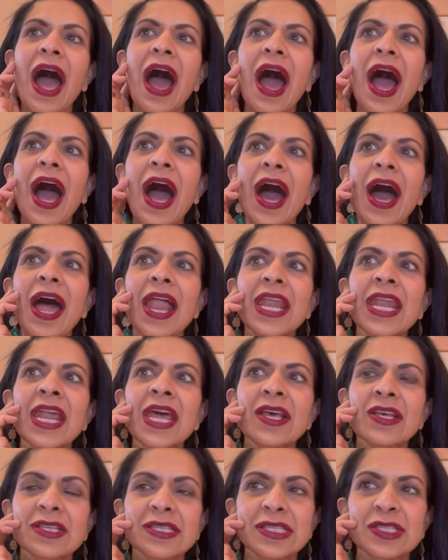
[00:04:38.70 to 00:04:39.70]

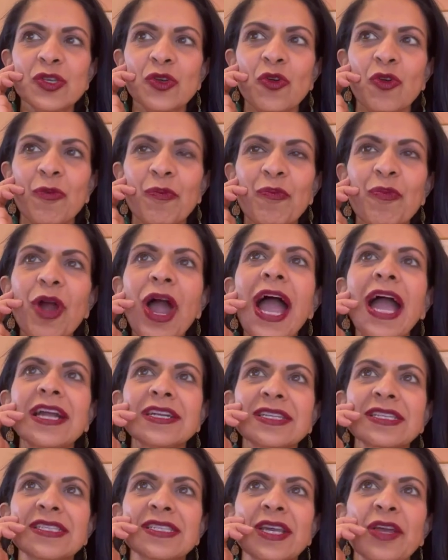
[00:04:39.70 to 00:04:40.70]
on Zoom
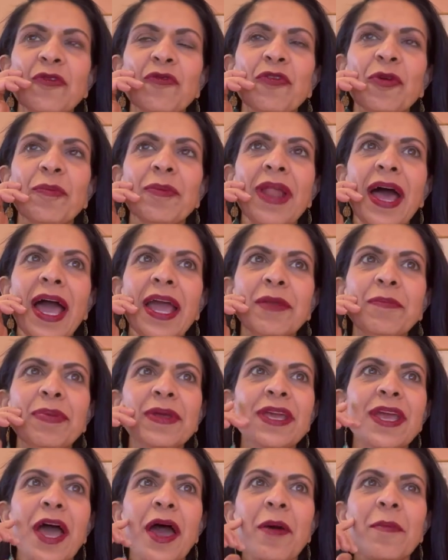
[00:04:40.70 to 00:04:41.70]
practicing from 9
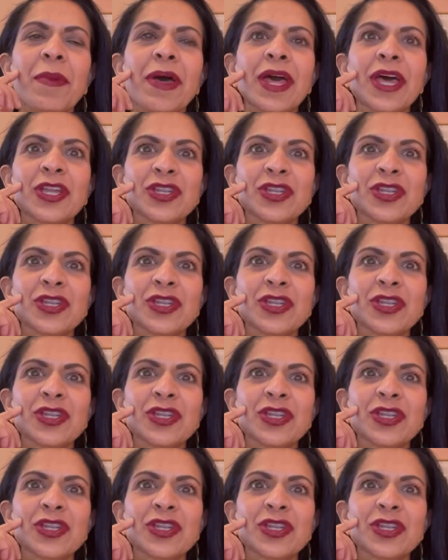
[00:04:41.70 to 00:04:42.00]
p.m.